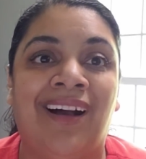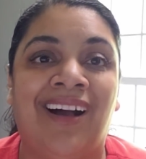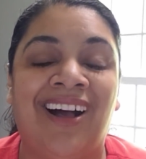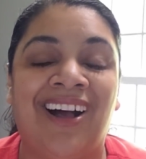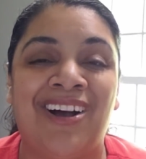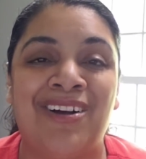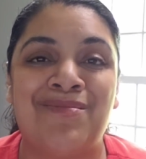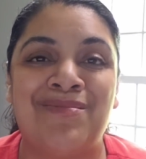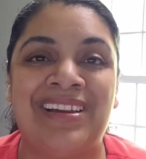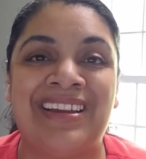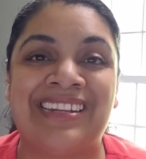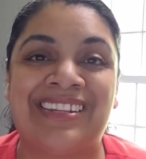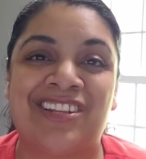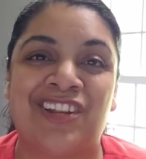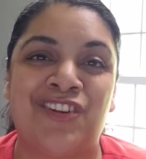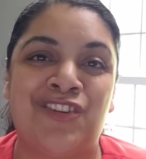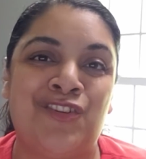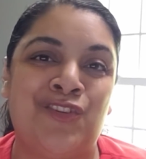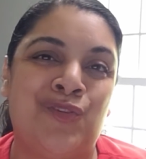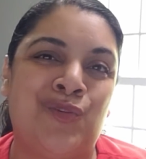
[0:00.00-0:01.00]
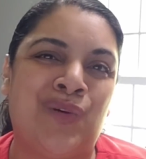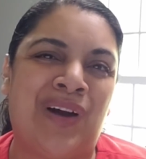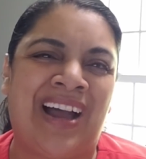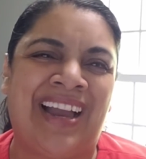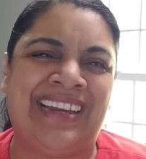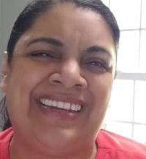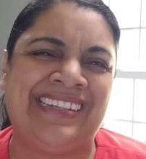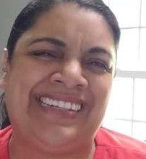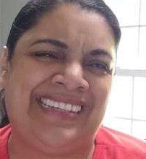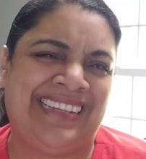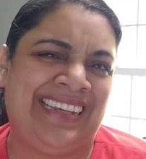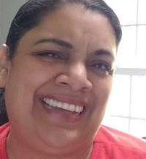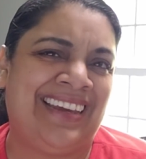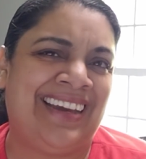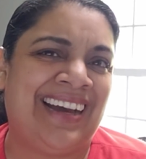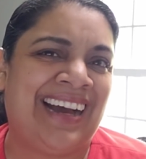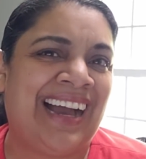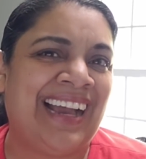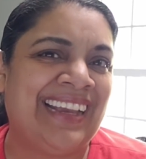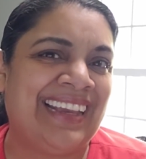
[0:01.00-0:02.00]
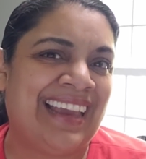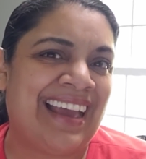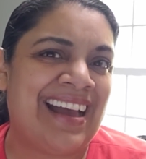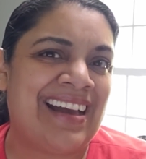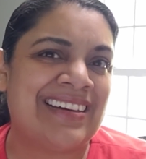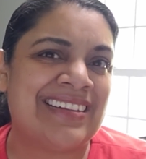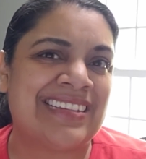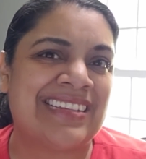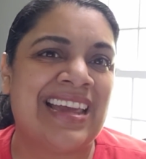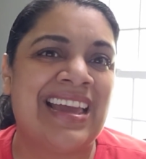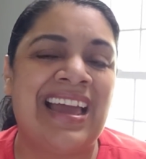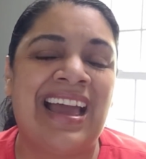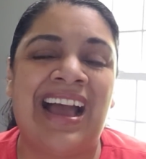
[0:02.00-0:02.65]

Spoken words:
it's a new idea, I guess,